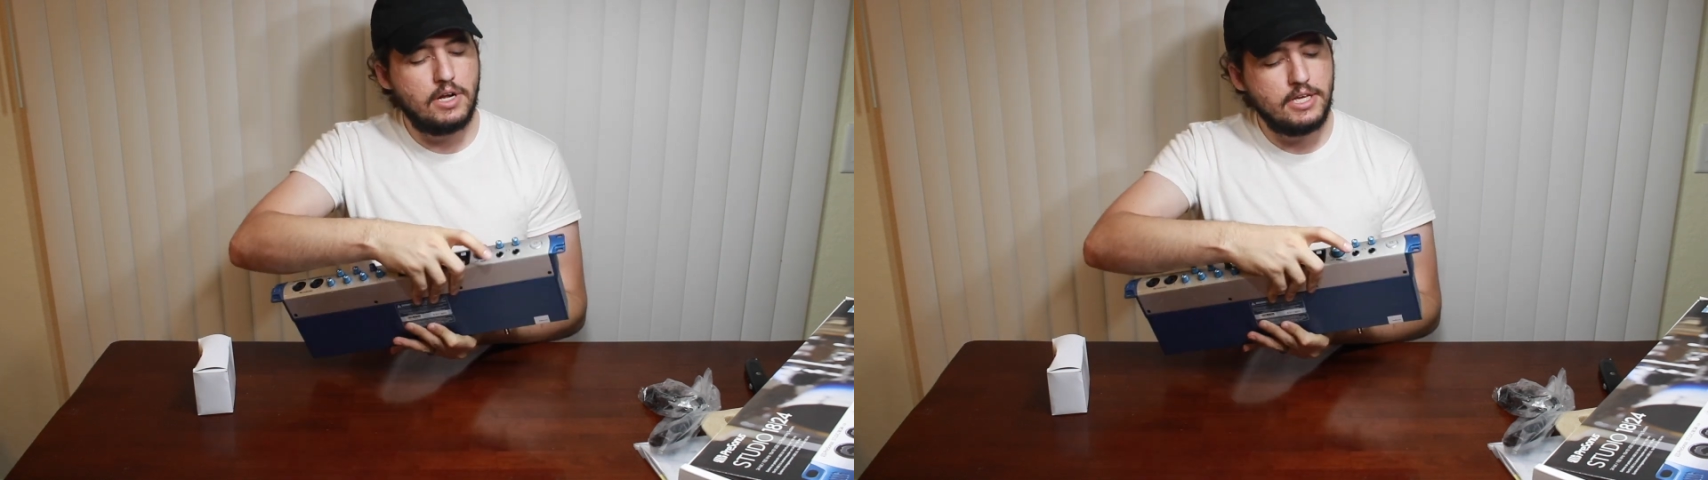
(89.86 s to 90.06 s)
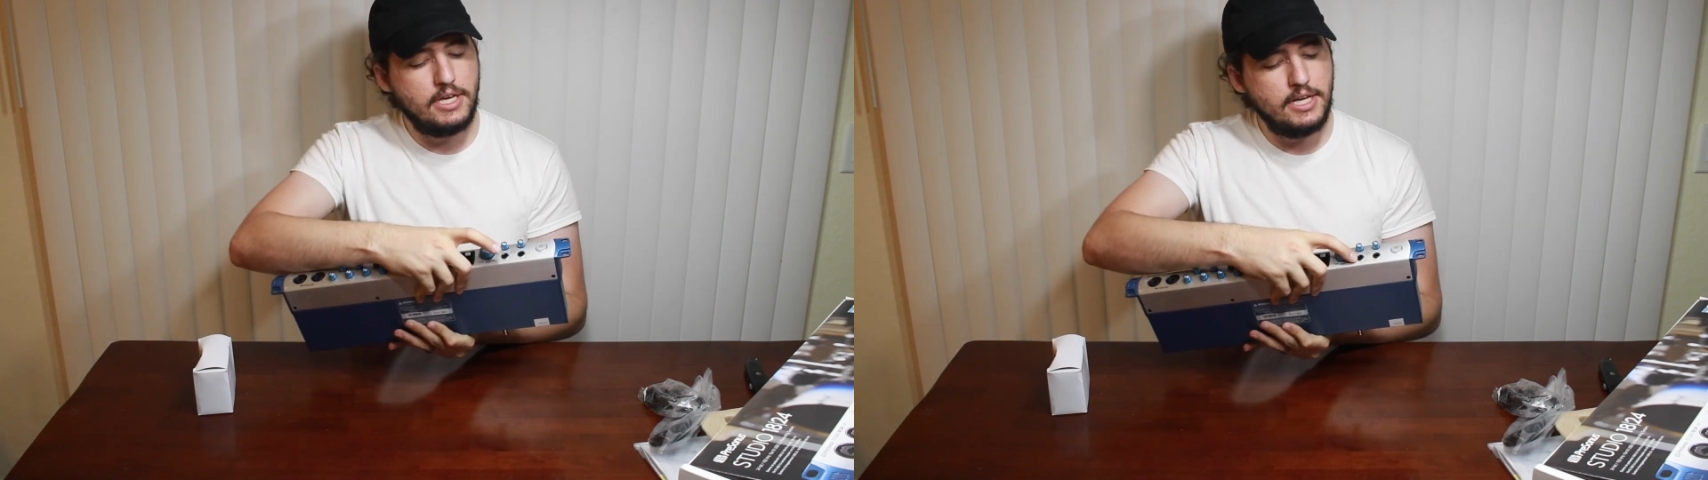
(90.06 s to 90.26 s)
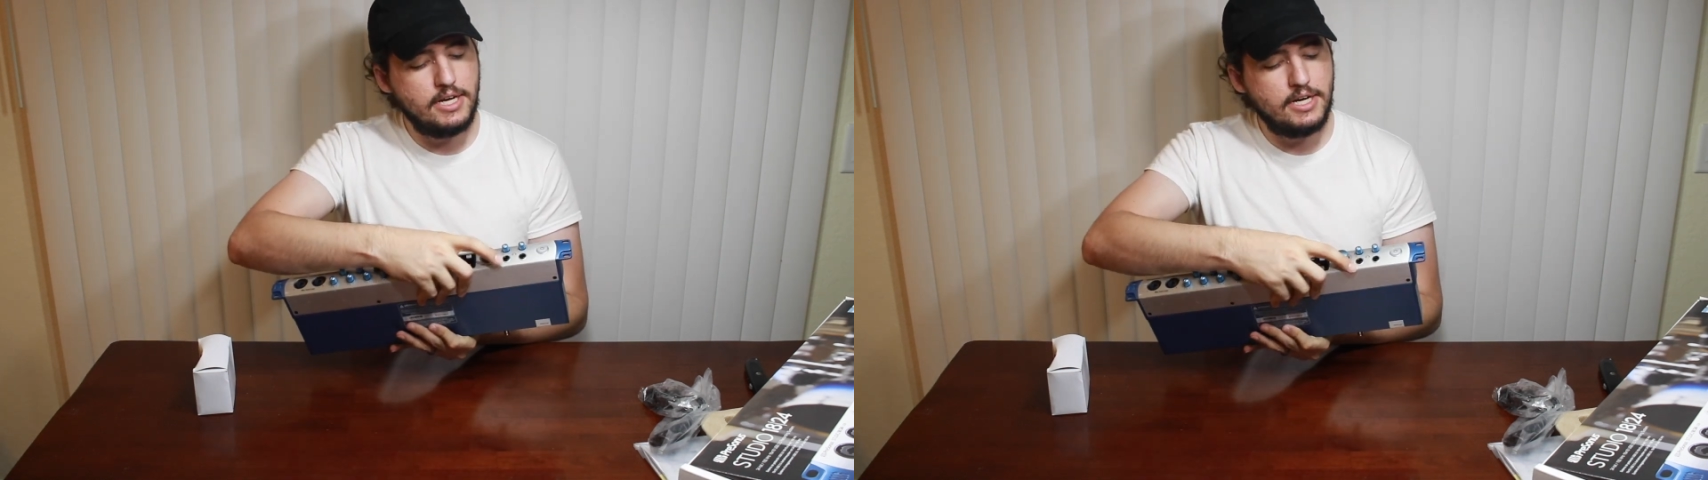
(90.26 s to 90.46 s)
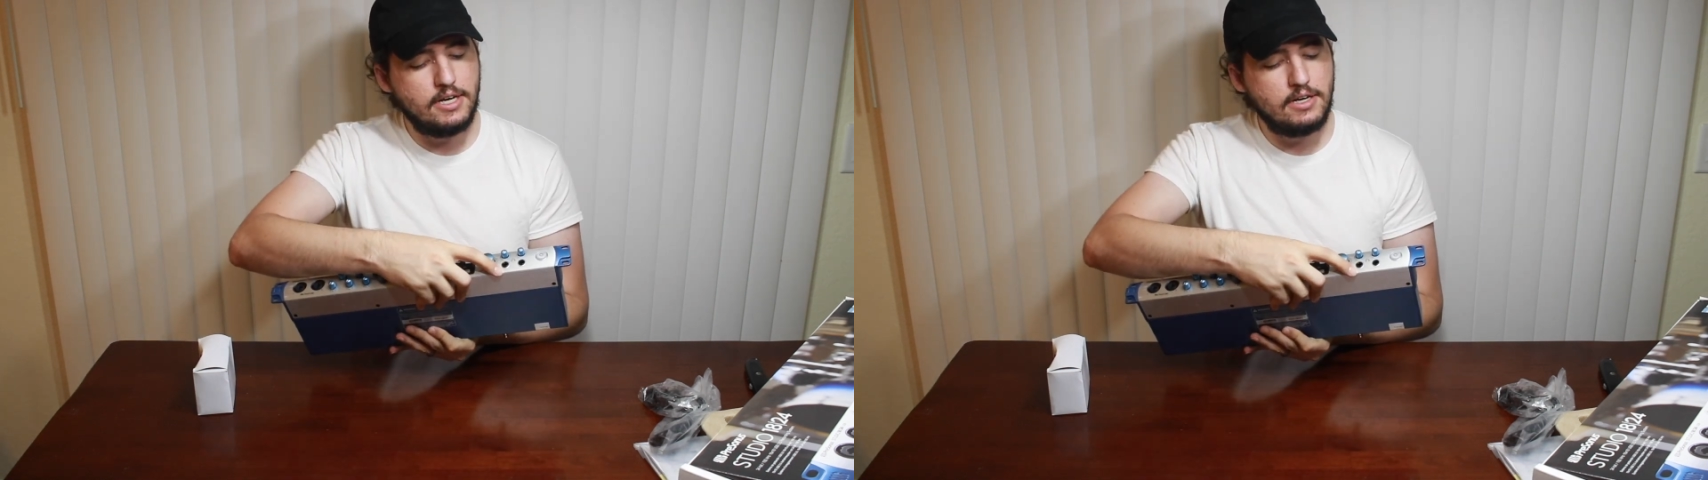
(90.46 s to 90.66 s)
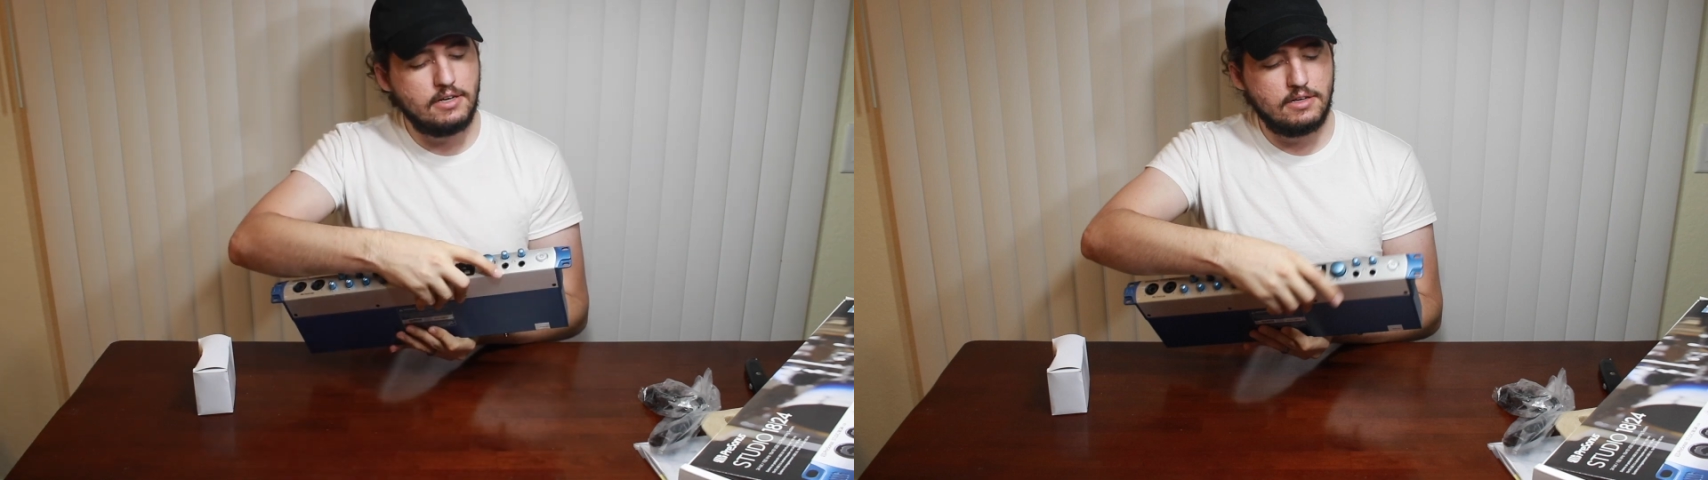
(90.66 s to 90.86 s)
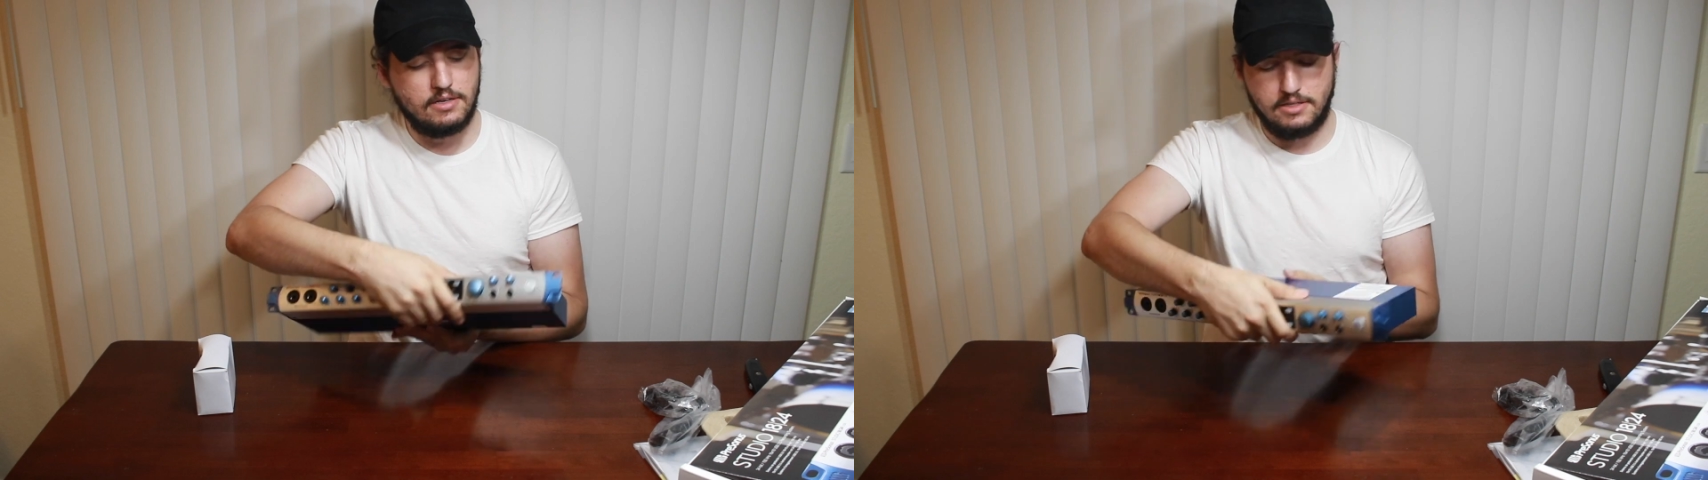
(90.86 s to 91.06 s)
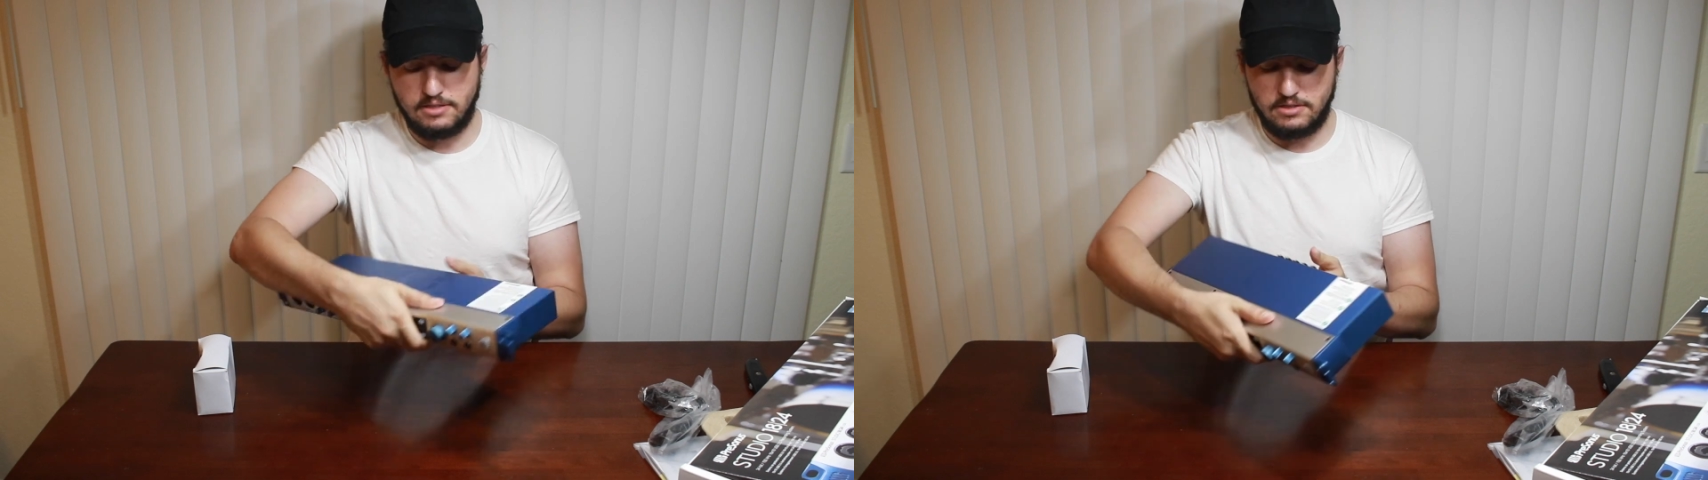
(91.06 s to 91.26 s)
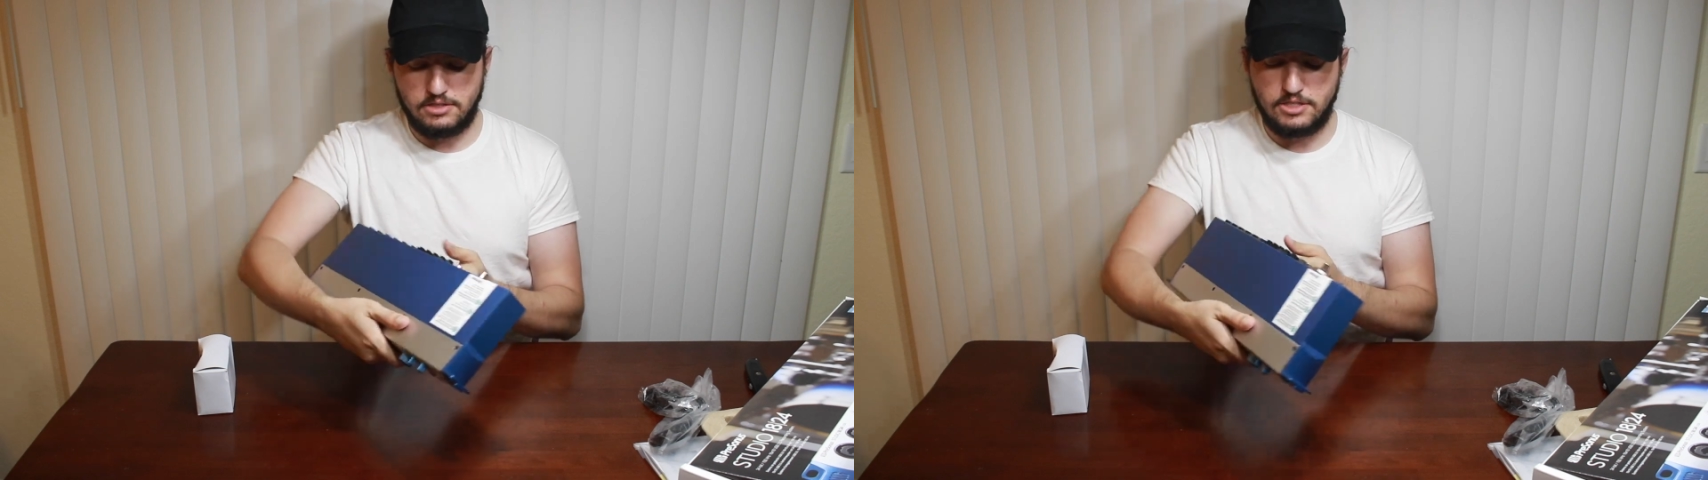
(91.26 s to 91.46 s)
here
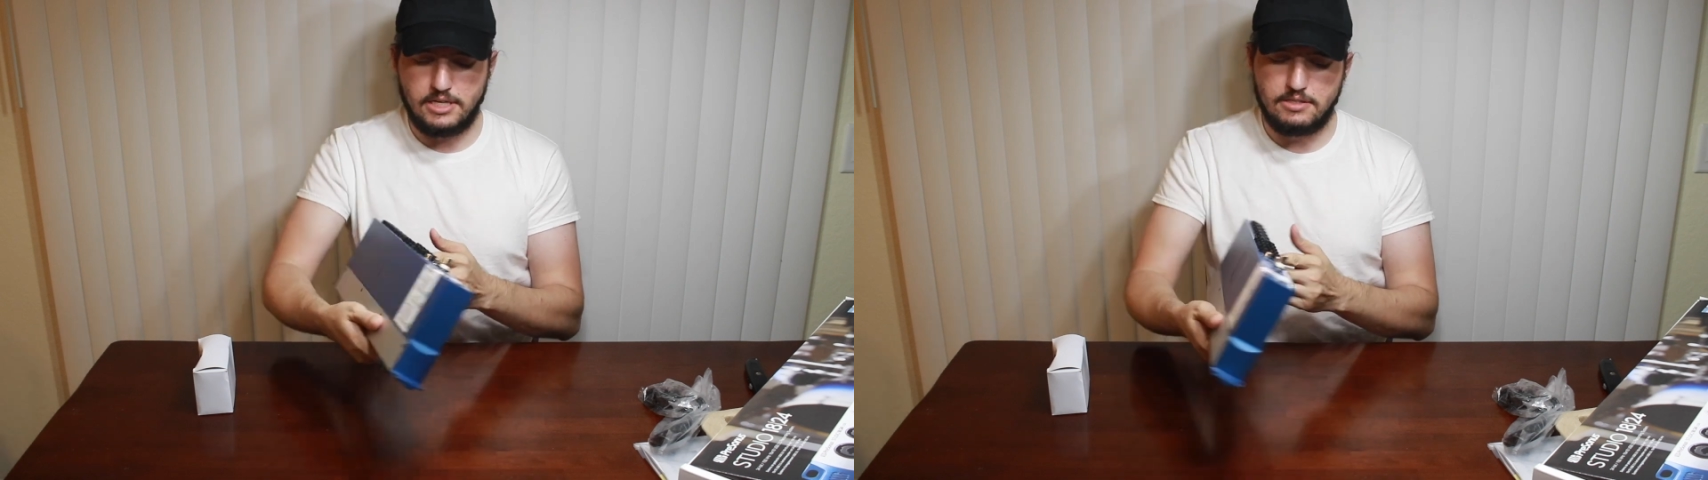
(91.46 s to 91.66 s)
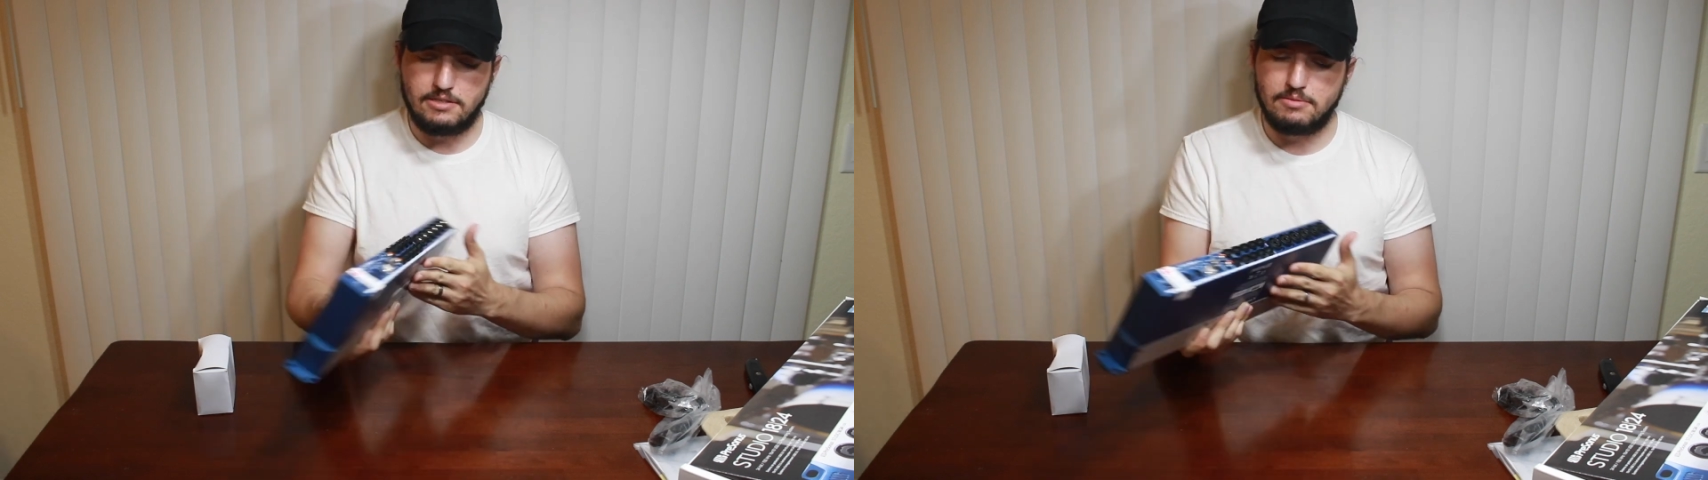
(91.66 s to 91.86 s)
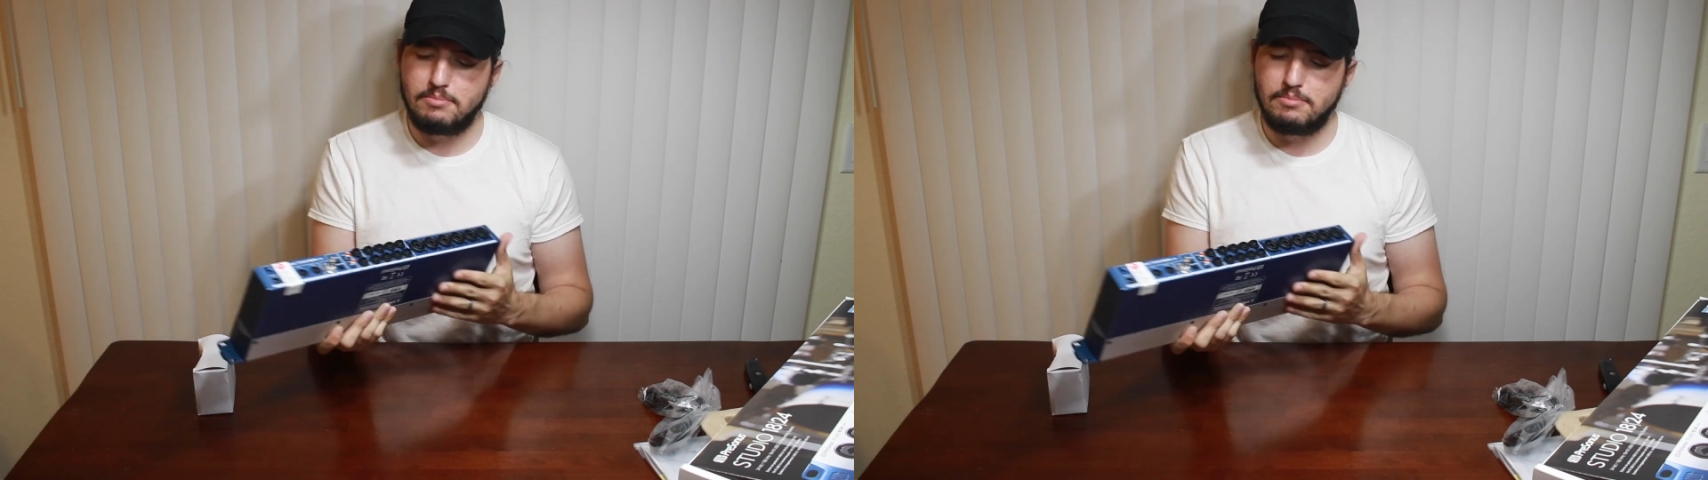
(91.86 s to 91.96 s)
shares its